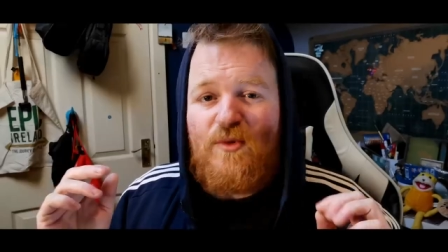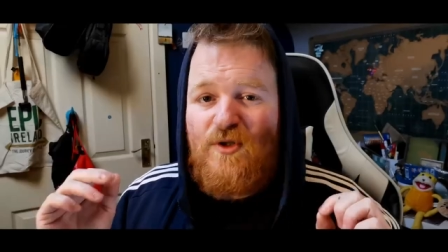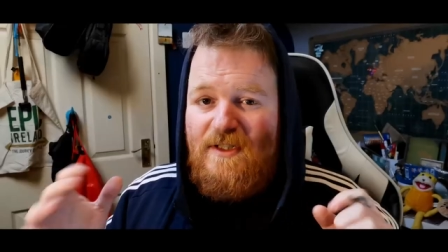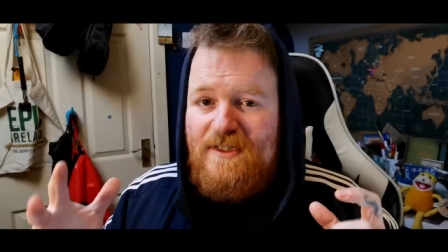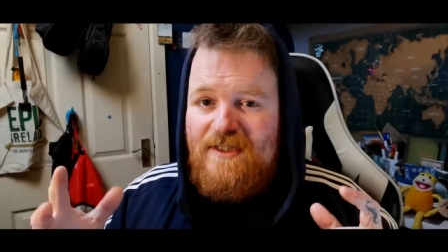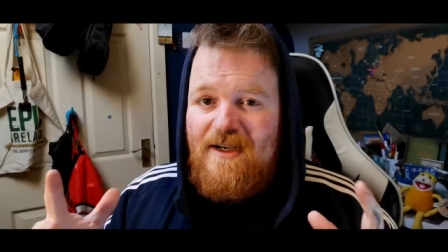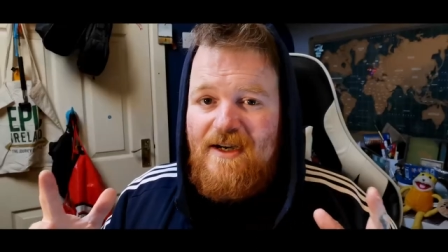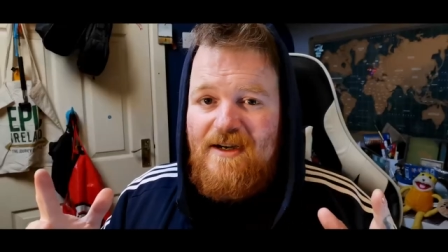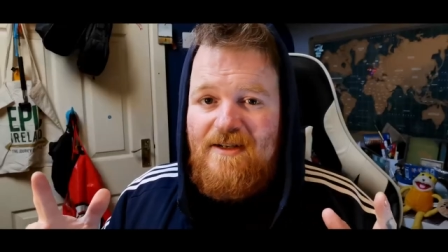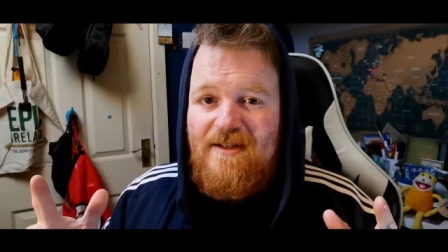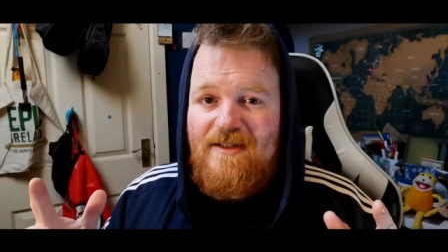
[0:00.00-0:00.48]
But as
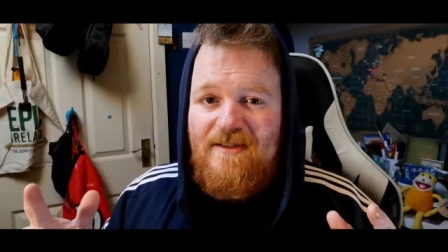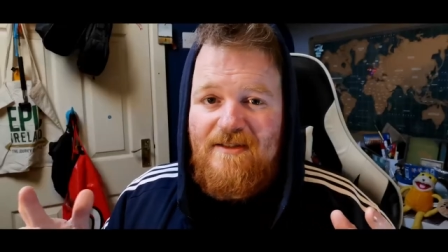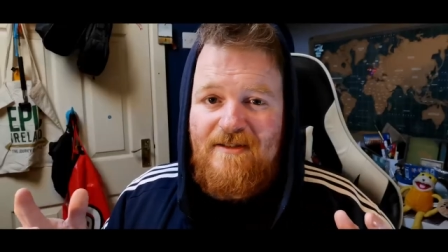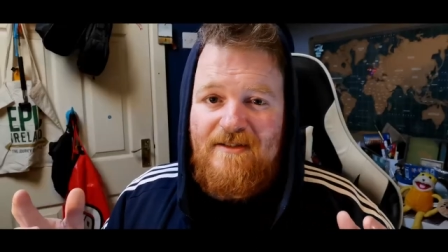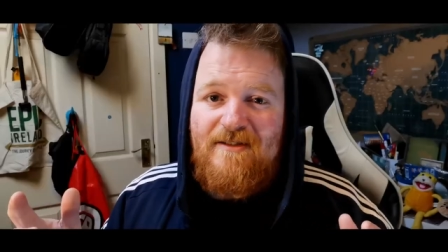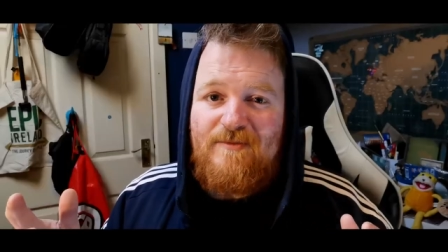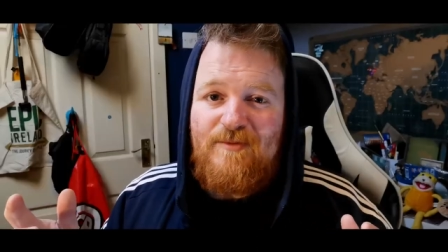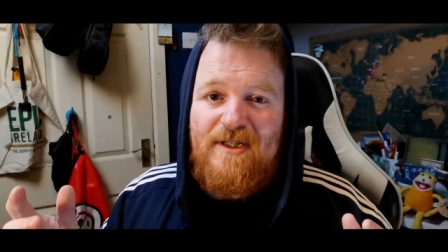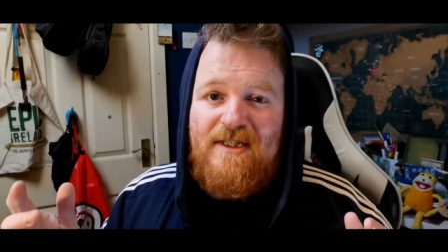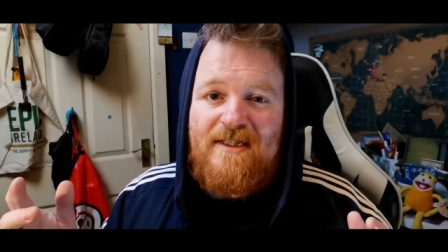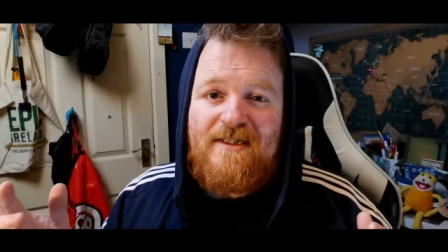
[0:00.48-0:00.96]
dark as it
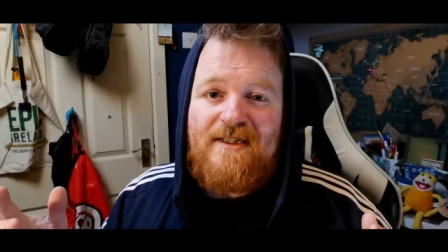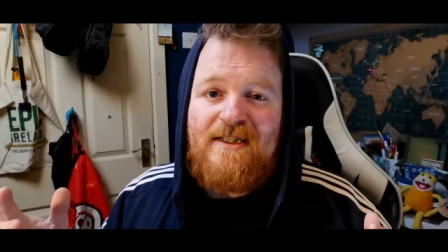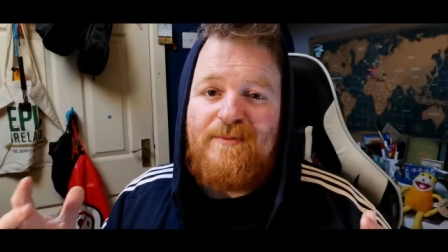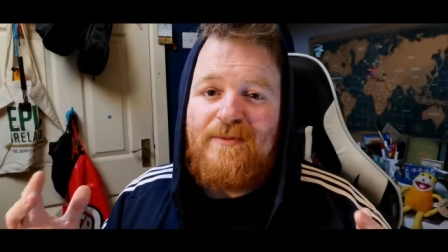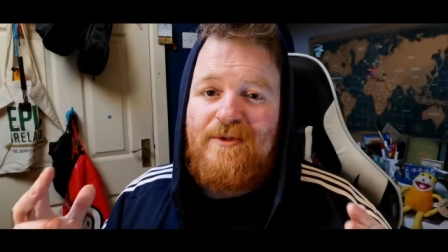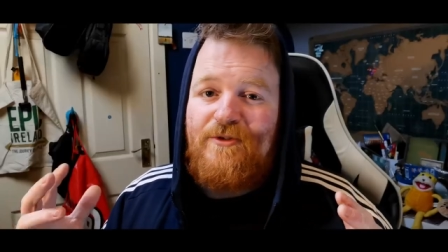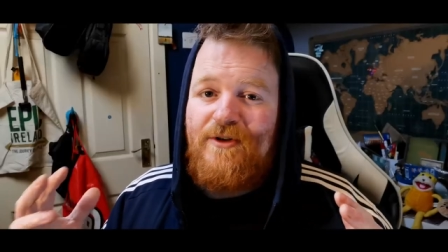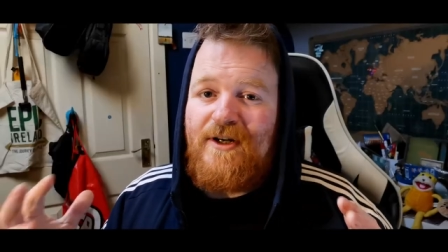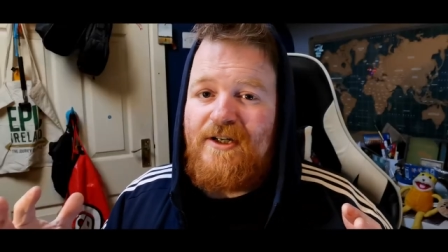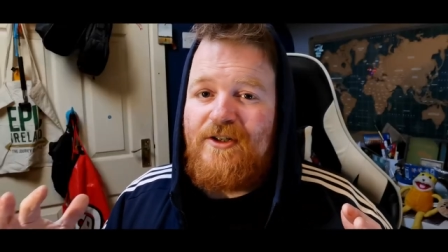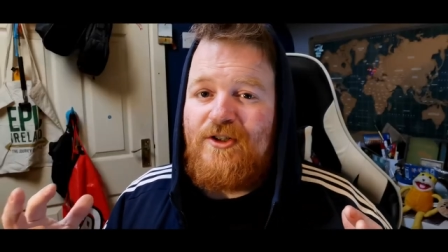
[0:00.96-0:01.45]
all might seem,
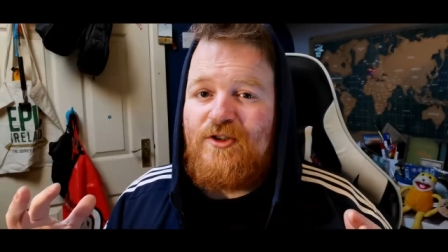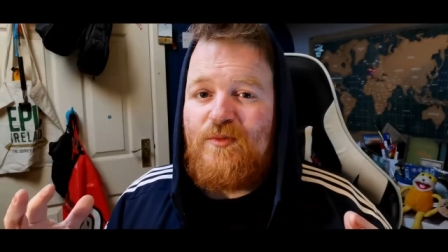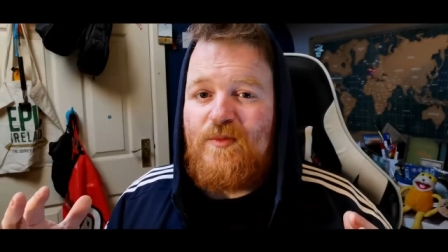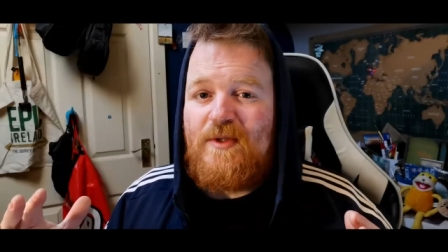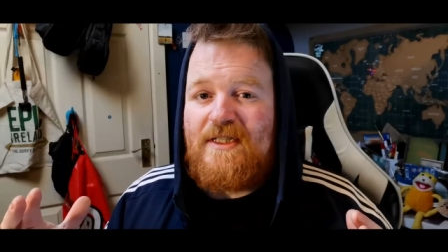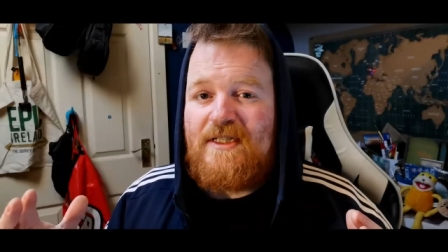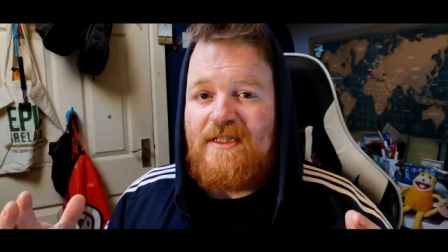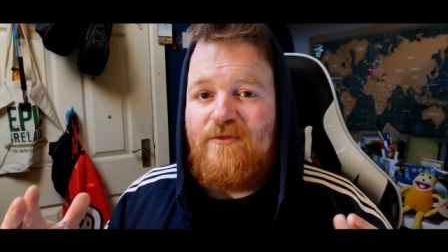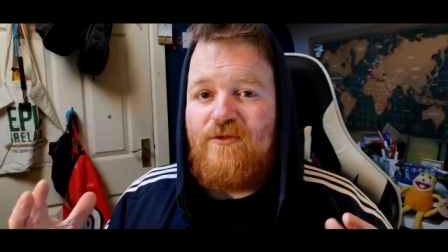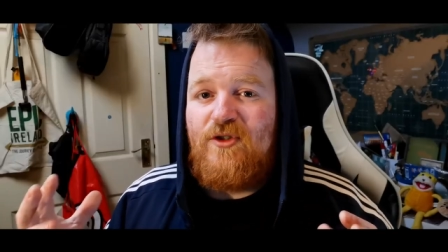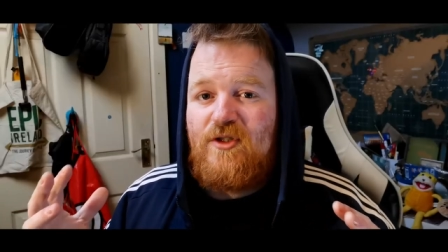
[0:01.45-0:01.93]
there are some
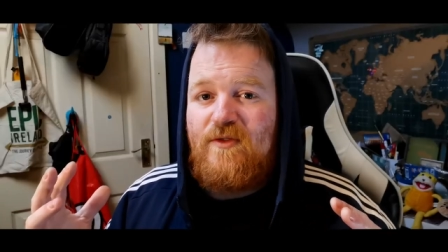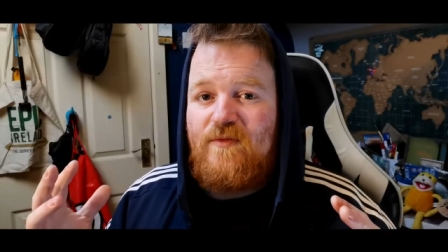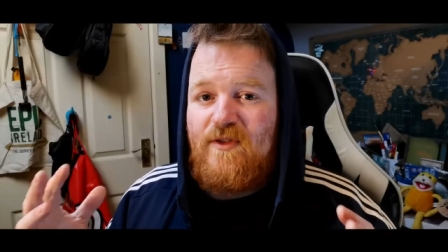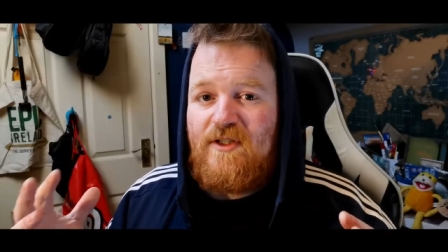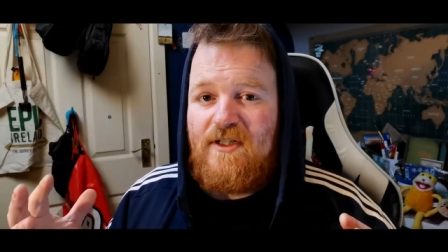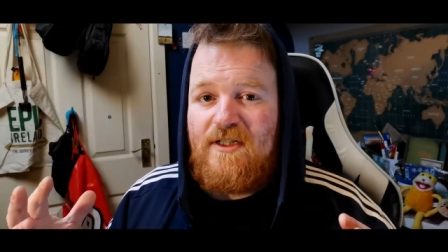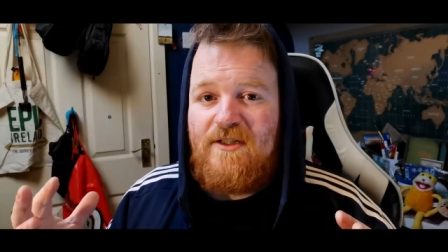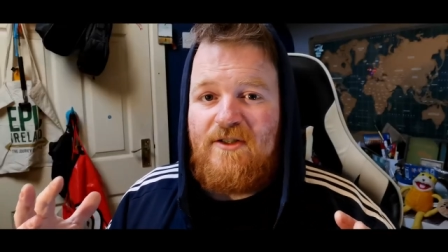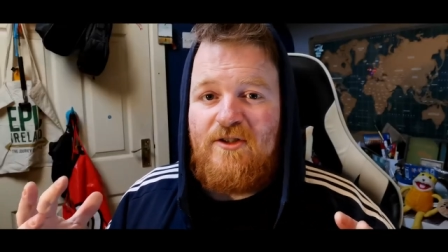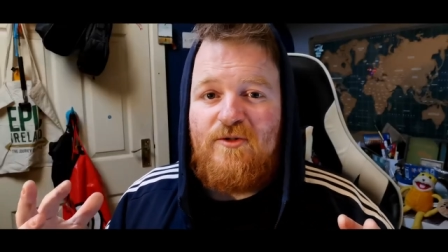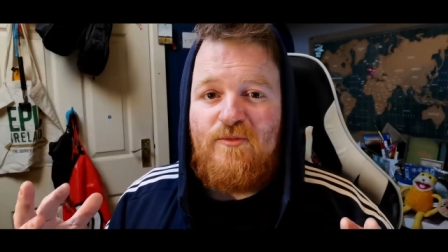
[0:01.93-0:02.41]
slivers of
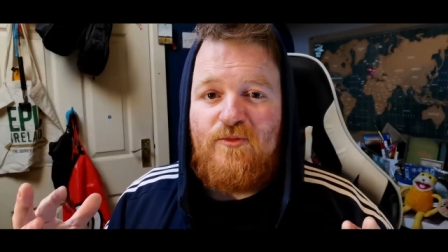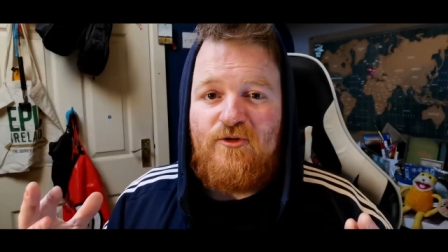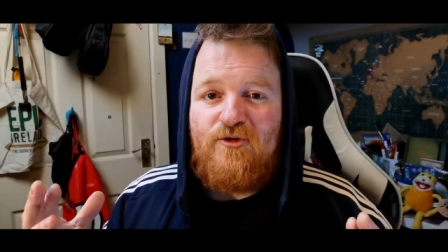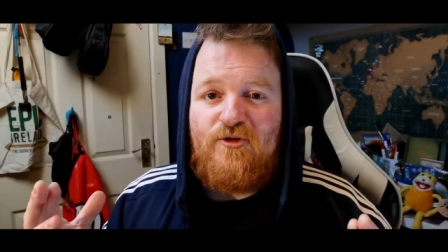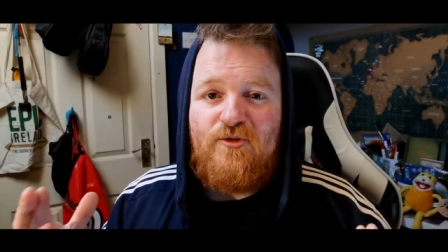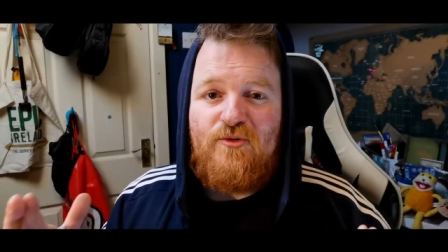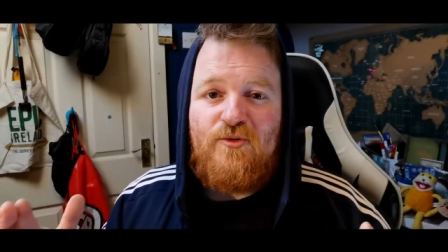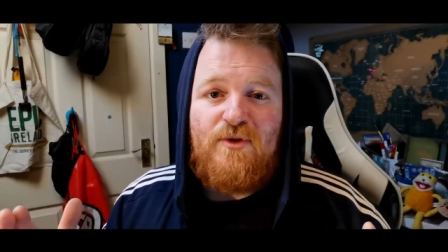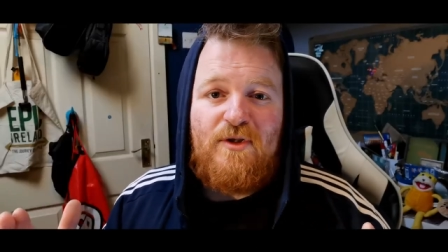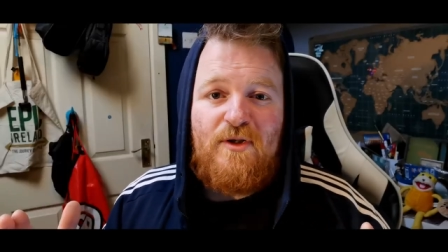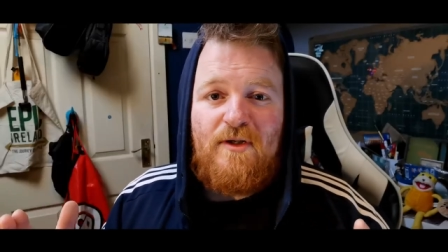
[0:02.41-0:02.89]
light coming
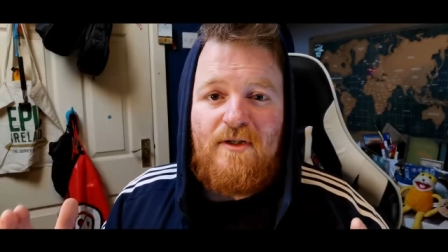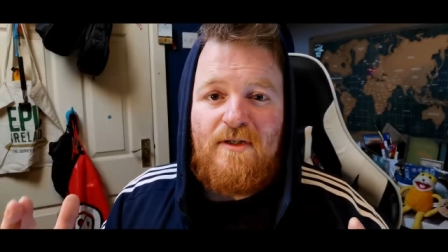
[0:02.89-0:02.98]
through it